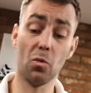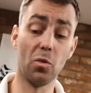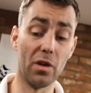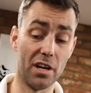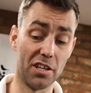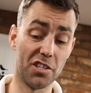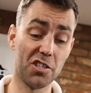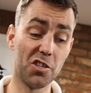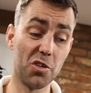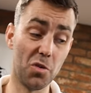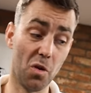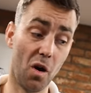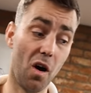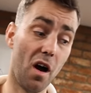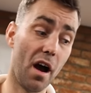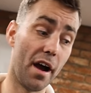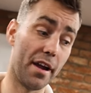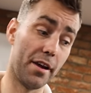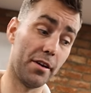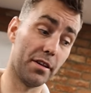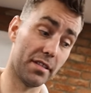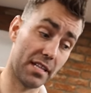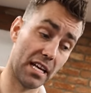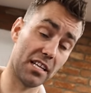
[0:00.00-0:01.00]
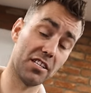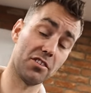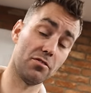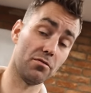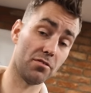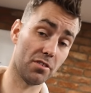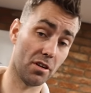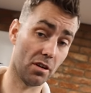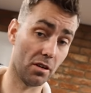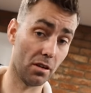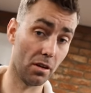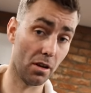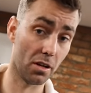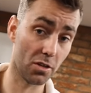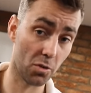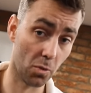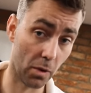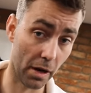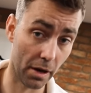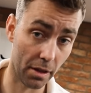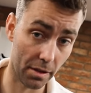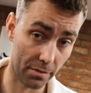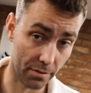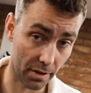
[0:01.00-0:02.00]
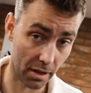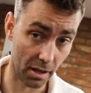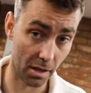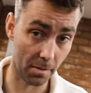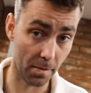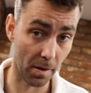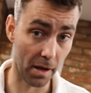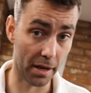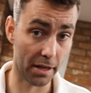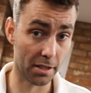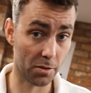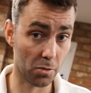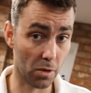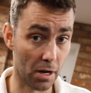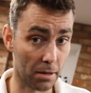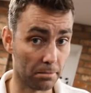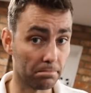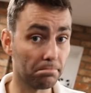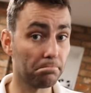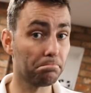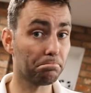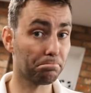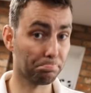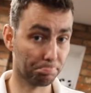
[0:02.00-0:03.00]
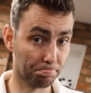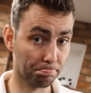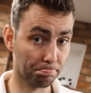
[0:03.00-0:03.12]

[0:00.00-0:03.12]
When it's too high, it tends to result in lots of weight on the front of the bike as well.